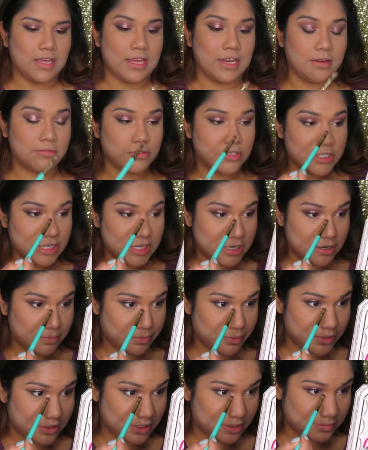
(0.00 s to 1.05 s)
And I'm just gonna
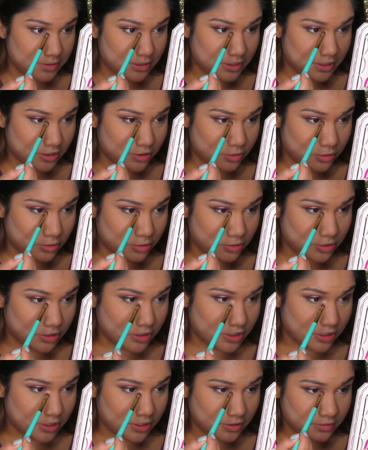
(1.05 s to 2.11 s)
put them in the corner
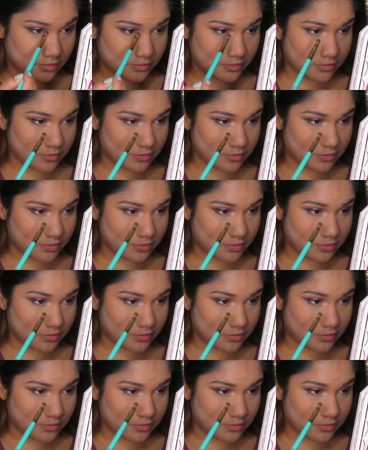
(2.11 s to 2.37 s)
here.